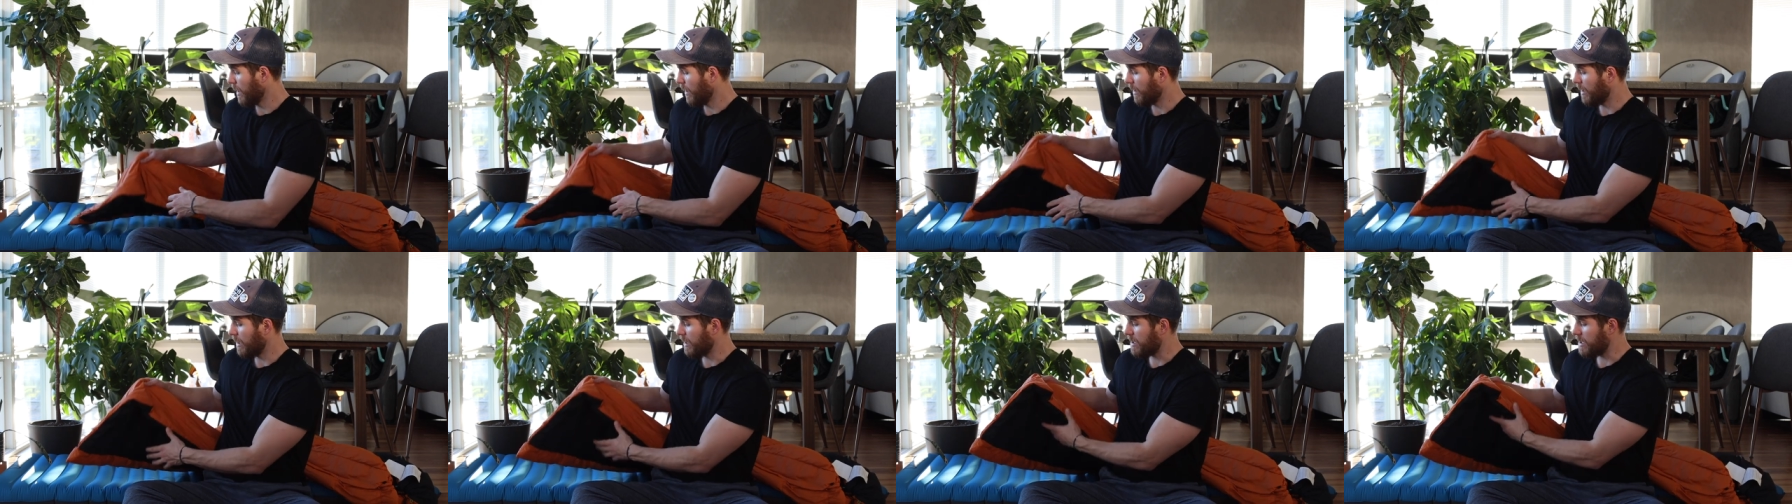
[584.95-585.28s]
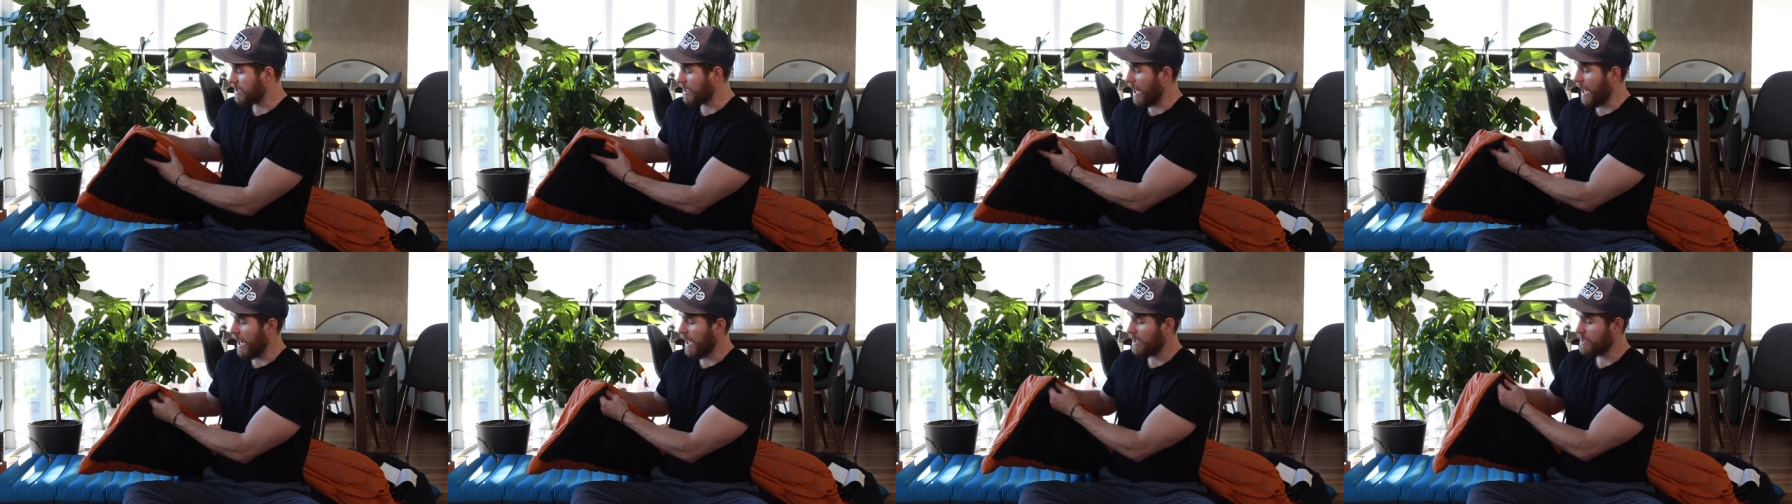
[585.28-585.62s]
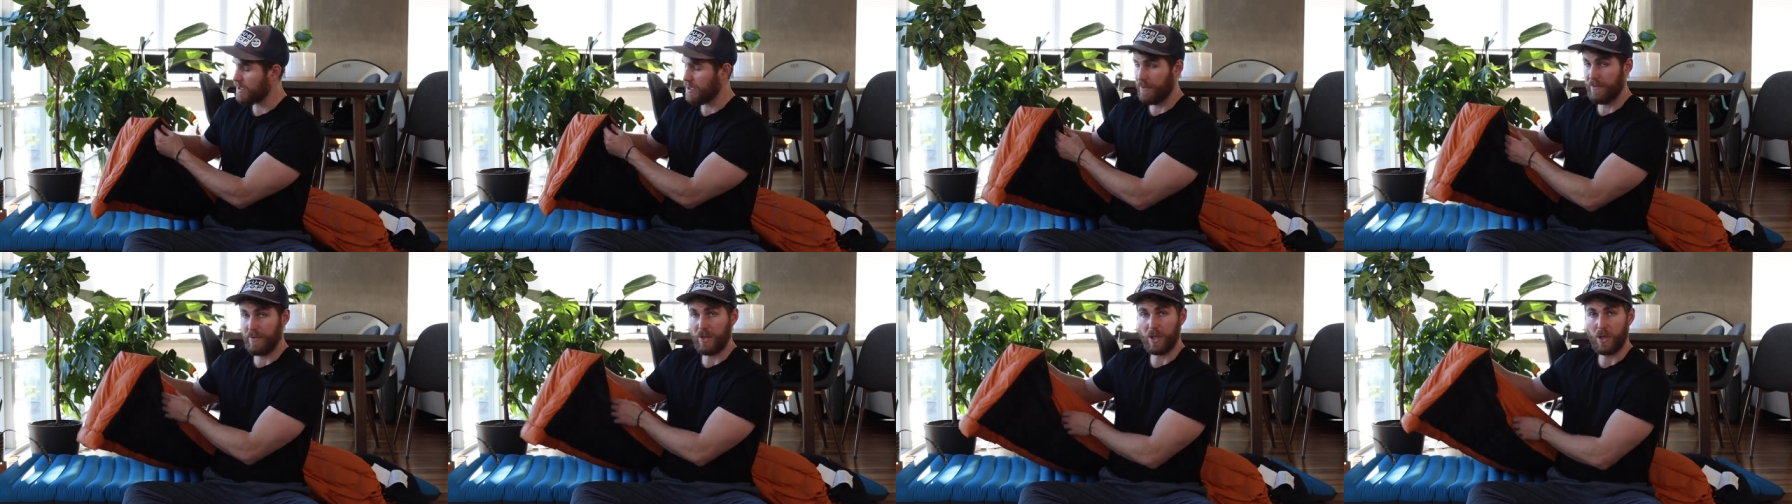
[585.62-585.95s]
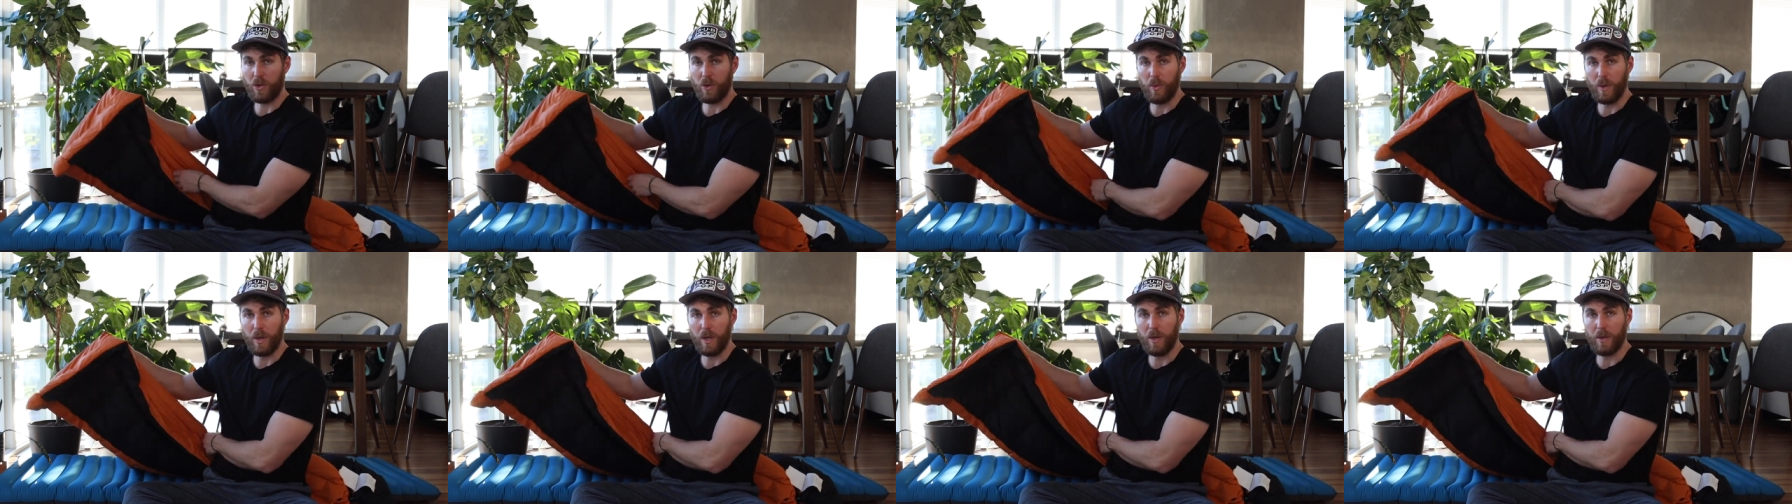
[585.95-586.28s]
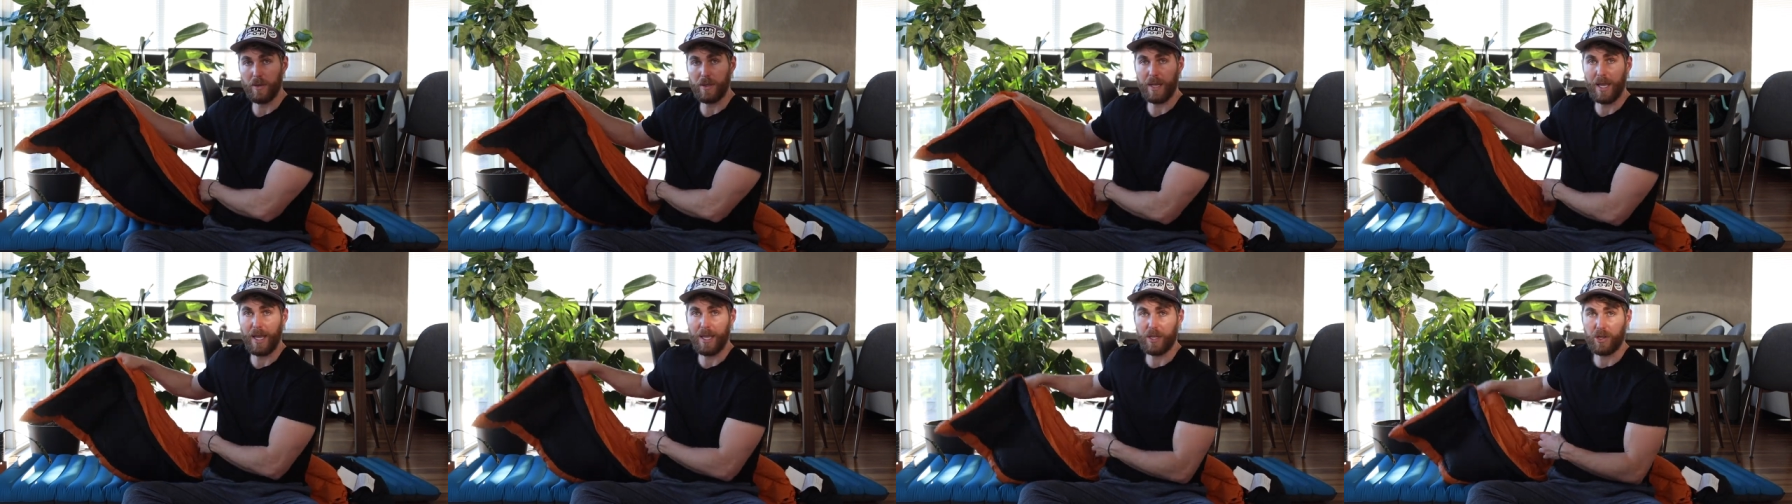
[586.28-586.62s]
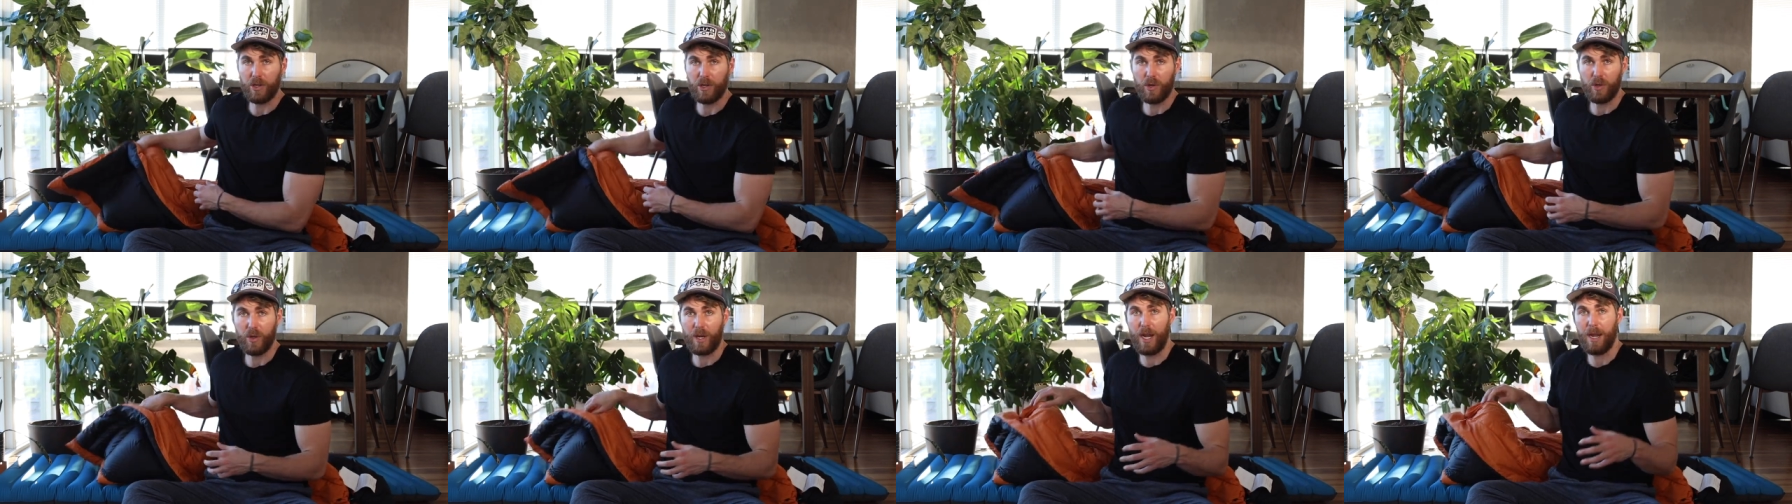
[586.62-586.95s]
the sides of the quilt and
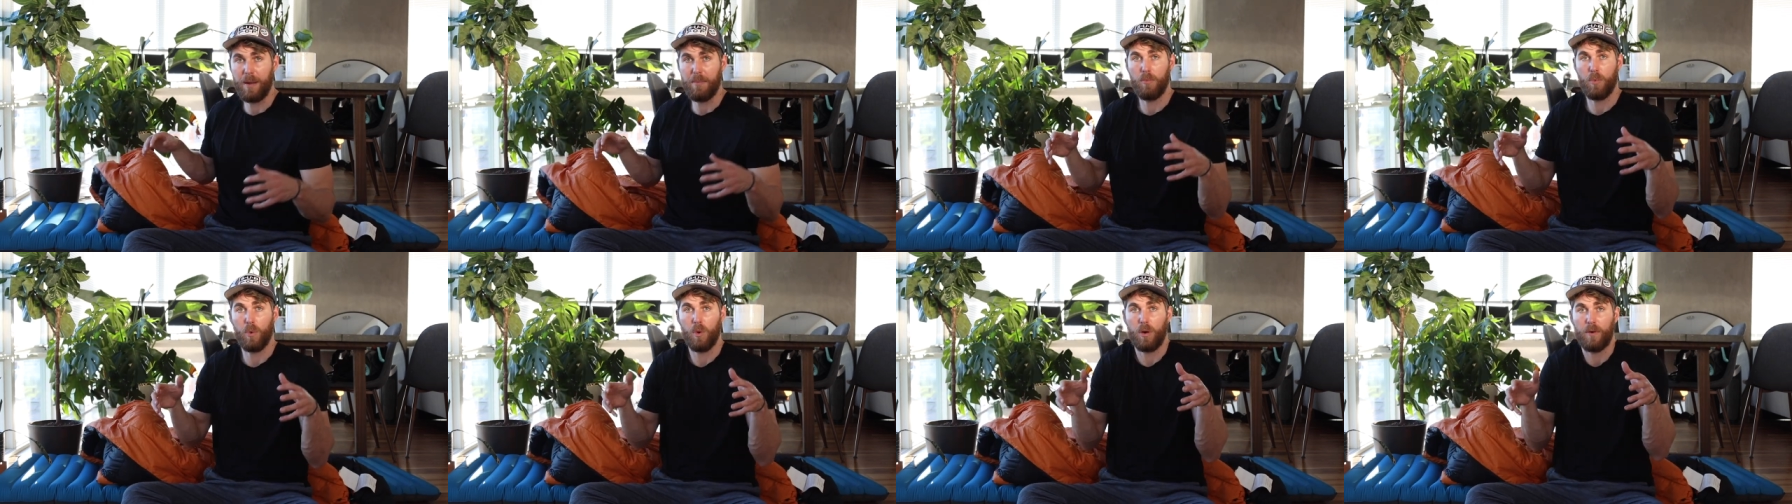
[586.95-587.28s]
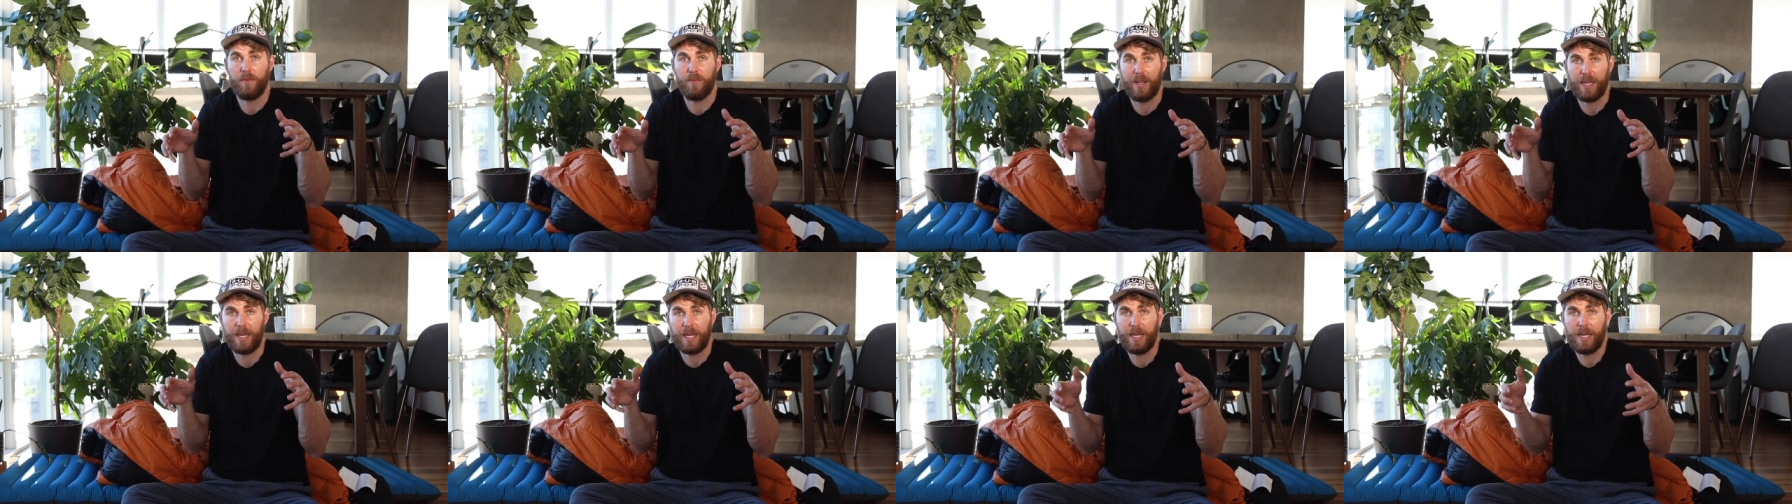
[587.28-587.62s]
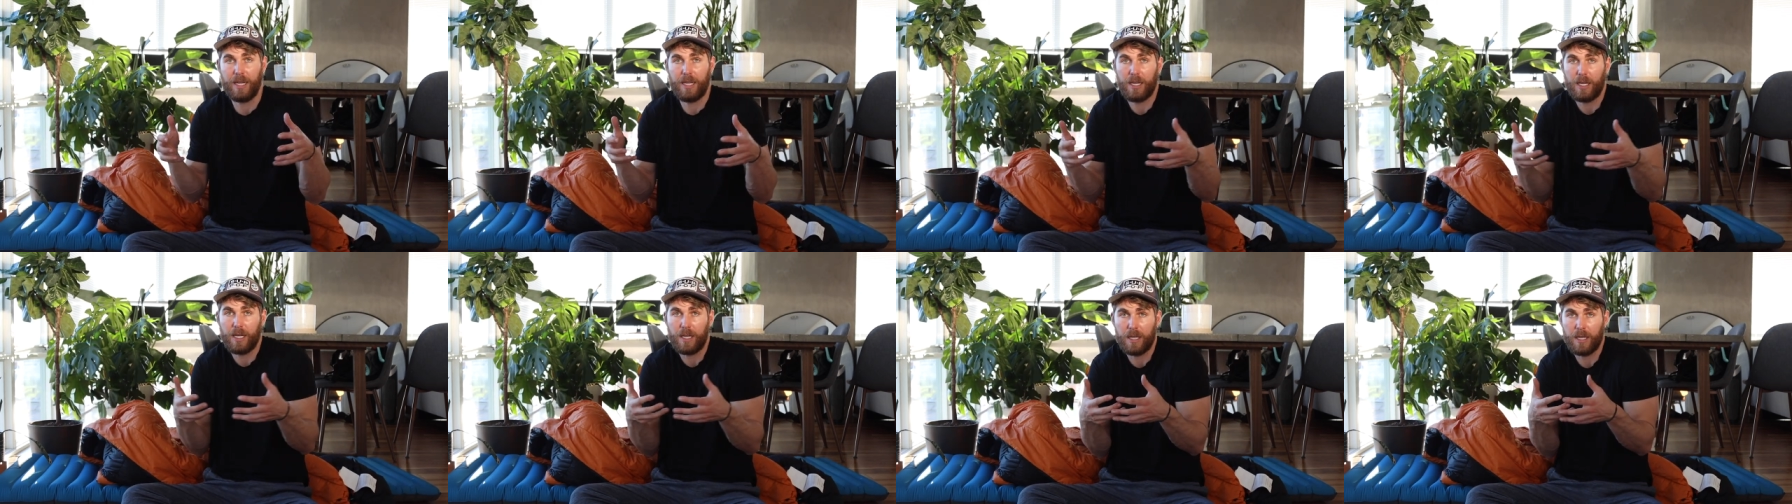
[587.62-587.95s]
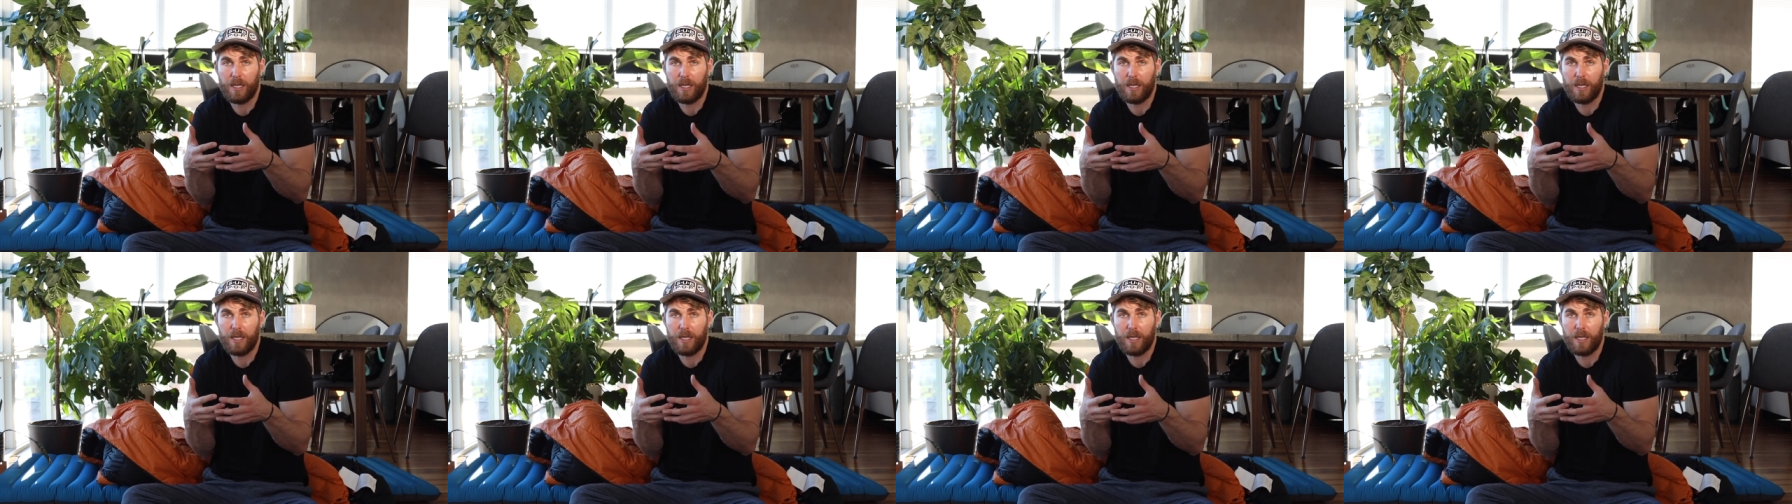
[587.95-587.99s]
create more of like an